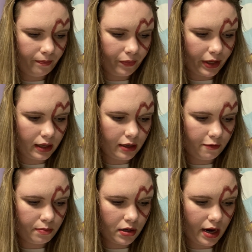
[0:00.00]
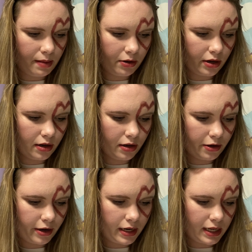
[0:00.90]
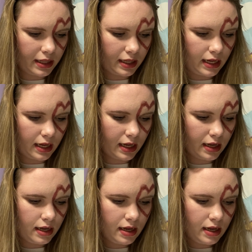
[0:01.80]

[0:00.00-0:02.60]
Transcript: like enough primer or anything